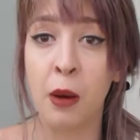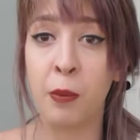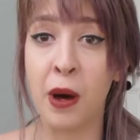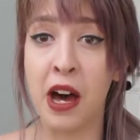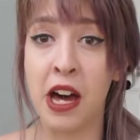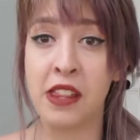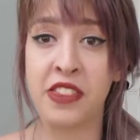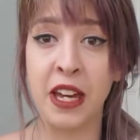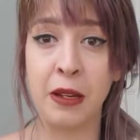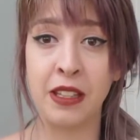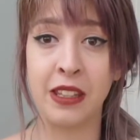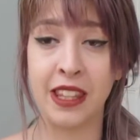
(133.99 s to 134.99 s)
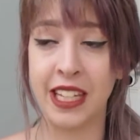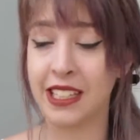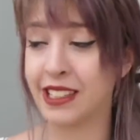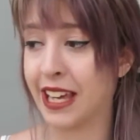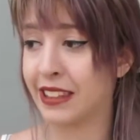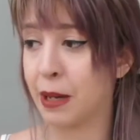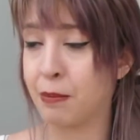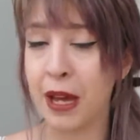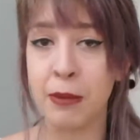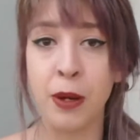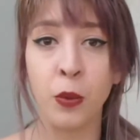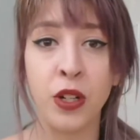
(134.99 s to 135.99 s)
but they said that
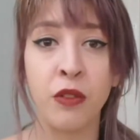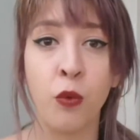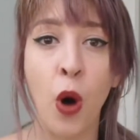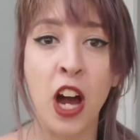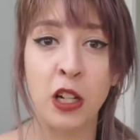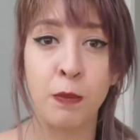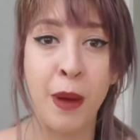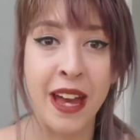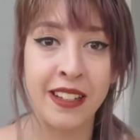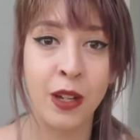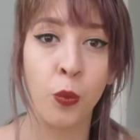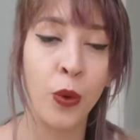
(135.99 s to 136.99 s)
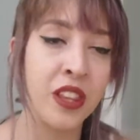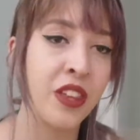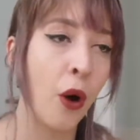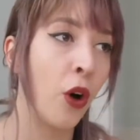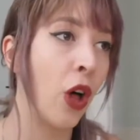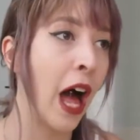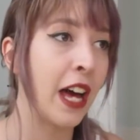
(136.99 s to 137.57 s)
maybe it would have worked better with the oil.